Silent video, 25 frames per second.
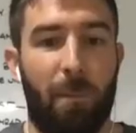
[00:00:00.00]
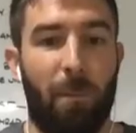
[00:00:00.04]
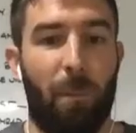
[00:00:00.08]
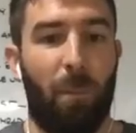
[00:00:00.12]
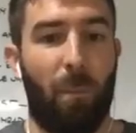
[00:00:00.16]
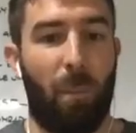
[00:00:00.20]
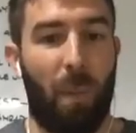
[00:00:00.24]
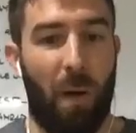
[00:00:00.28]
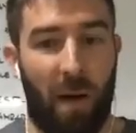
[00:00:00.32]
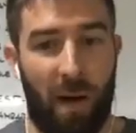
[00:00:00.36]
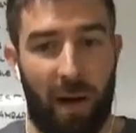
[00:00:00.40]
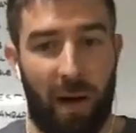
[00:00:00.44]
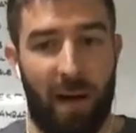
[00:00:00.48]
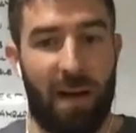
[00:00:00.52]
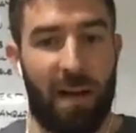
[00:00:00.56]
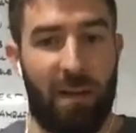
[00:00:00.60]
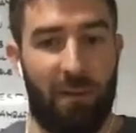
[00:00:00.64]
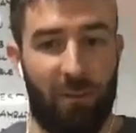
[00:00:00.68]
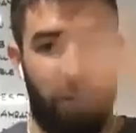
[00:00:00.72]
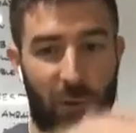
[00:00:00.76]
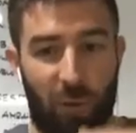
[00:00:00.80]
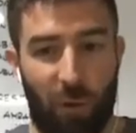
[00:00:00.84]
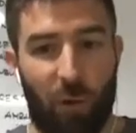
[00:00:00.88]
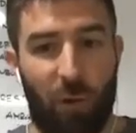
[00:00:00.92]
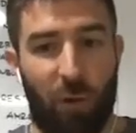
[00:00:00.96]
But if
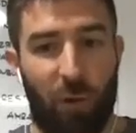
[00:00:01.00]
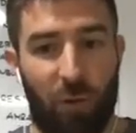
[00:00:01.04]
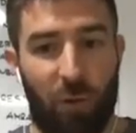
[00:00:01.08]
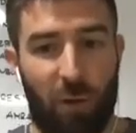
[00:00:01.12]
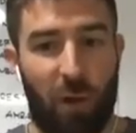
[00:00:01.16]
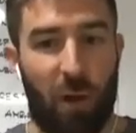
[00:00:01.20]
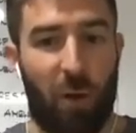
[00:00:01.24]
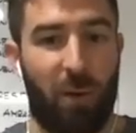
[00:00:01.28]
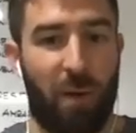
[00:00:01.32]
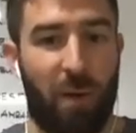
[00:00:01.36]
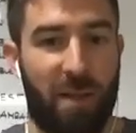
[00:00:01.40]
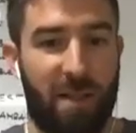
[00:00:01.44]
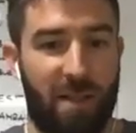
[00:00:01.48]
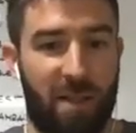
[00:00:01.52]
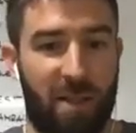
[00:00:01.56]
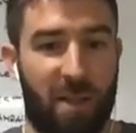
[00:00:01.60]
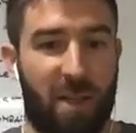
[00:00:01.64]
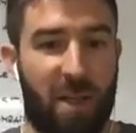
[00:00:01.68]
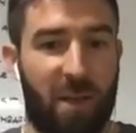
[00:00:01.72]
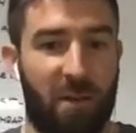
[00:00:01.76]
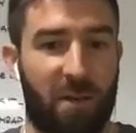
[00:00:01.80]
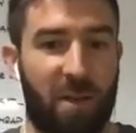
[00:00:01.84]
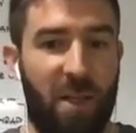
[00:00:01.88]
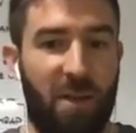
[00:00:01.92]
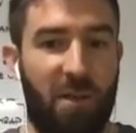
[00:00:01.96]
your goal is to
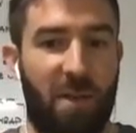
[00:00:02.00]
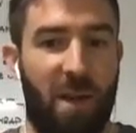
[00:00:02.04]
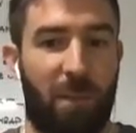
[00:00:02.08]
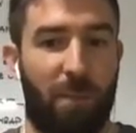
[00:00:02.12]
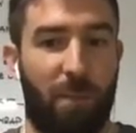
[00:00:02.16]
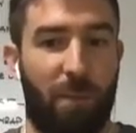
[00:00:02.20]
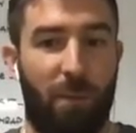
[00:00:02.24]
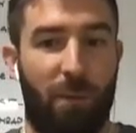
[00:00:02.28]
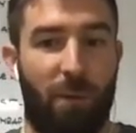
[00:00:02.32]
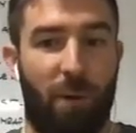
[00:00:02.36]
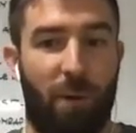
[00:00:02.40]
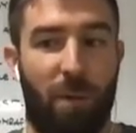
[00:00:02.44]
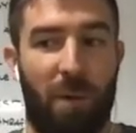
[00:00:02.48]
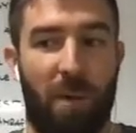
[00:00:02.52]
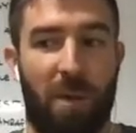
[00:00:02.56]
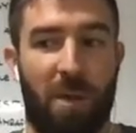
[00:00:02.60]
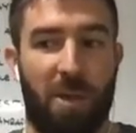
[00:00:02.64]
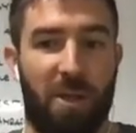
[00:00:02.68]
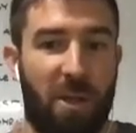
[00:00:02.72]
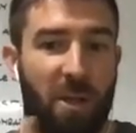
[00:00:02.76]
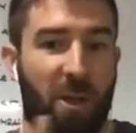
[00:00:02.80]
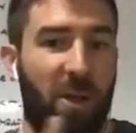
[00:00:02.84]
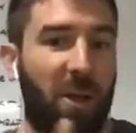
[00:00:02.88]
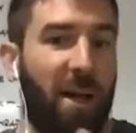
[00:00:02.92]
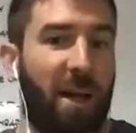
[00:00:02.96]
achieve that performance,
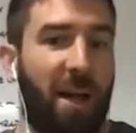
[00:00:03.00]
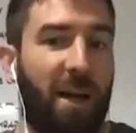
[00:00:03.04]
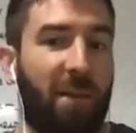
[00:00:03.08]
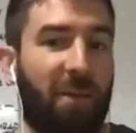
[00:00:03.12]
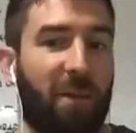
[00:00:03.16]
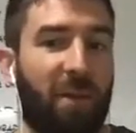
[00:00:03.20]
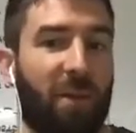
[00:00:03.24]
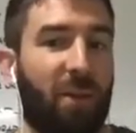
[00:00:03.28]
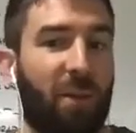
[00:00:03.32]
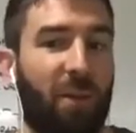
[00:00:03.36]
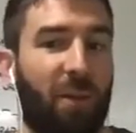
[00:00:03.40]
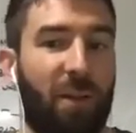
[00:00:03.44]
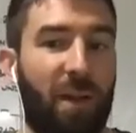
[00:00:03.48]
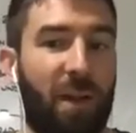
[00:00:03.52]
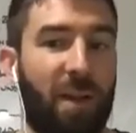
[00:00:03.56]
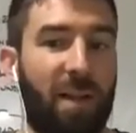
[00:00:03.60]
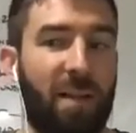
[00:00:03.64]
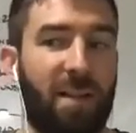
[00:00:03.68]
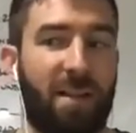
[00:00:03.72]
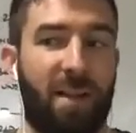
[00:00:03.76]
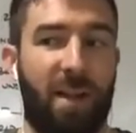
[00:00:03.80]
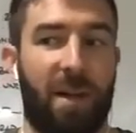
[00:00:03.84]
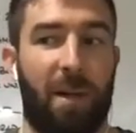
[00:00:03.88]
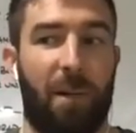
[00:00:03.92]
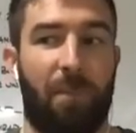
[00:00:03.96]
you're going to have to do
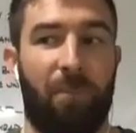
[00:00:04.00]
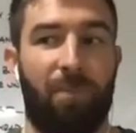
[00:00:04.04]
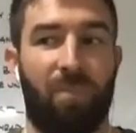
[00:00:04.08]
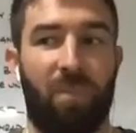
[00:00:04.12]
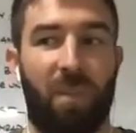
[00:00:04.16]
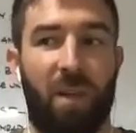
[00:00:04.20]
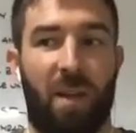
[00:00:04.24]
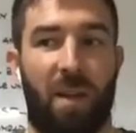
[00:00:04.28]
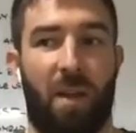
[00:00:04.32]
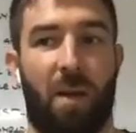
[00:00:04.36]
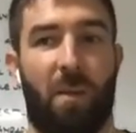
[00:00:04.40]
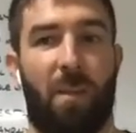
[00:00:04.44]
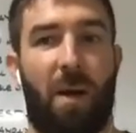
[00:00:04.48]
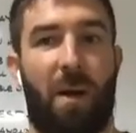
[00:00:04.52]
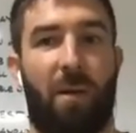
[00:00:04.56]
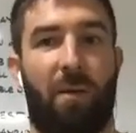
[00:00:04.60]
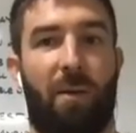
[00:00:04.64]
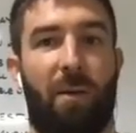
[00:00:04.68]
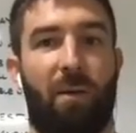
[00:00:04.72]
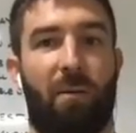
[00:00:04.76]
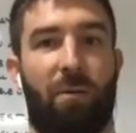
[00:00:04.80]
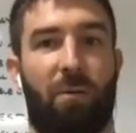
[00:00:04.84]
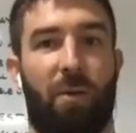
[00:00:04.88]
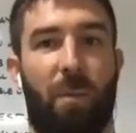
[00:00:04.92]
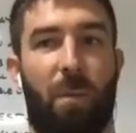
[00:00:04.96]
things like the amount
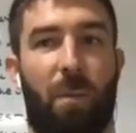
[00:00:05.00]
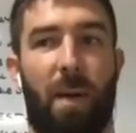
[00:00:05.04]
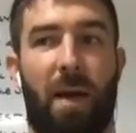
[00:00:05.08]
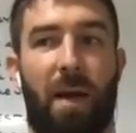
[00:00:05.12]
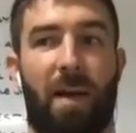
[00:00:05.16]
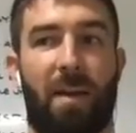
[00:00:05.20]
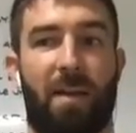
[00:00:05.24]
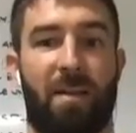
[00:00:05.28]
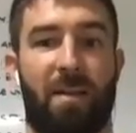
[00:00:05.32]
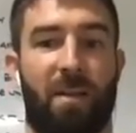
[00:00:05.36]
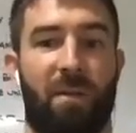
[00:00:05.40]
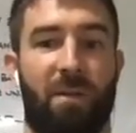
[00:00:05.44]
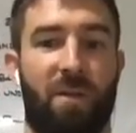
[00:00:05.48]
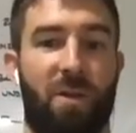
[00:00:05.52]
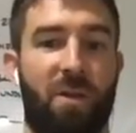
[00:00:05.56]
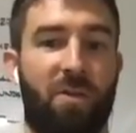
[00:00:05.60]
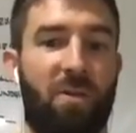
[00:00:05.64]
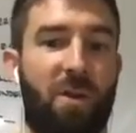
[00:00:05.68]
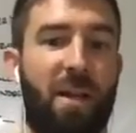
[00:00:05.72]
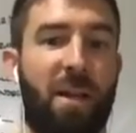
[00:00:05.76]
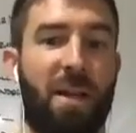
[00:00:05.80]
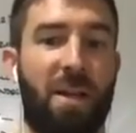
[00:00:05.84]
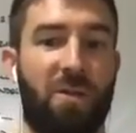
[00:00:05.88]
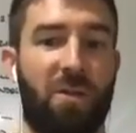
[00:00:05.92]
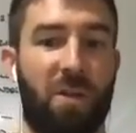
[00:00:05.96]
of repetitive
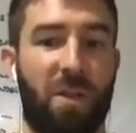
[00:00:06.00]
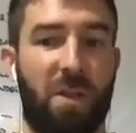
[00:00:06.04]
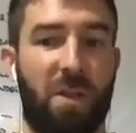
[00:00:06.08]
strain injuries